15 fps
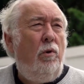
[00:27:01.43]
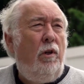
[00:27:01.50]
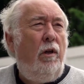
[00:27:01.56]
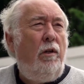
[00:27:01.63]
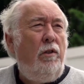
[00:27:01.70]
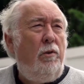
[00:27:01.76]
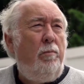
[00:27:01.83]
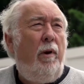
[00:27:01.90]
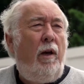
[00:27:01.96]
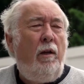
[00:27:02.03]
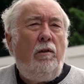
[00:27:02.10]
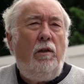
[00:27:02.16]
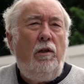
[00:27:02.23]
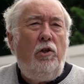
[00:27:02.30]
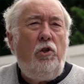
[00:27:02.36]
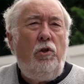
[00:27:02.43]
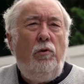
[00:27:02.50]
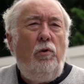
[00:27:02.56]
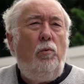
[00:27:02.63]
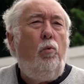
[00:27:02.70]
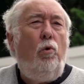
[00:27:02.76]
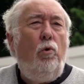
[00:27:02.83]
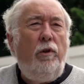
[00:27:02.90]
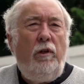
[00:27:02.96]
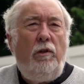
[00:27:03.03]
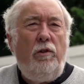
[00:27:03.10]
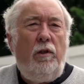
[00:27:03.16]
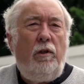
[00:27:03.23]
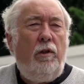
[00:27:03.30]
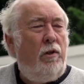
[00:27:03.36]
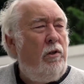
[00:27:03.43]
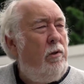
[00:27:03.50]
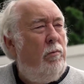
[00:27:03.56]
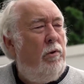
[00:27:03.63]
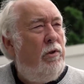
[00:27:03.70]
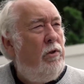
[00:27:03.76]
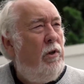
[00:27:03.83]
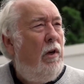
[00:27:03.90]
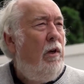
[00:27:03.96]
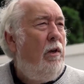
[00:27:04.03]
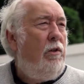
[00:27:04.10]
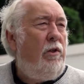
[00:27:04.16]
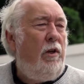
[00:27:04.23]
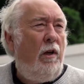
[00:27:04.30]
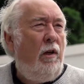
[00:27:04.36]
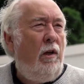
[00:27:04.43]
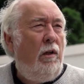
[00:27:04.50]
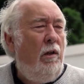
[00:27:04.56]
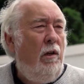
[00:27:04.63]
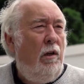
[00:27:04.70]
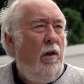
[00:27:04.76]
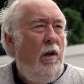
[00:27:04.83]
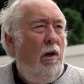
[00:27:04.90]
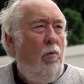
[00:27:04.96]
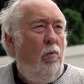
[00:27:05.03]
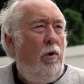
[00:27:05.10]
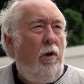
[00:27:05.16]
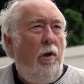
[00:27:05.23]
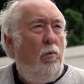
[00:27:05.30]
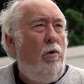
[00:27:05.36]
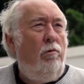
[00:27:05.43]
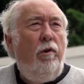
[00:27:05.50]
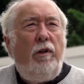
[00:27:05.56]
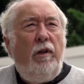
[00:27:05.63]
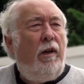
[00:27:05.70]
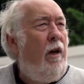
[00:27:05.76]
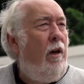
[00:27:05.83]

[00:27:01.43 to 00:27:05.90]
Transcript: Kingspan issued a warning to their customers saying, we're running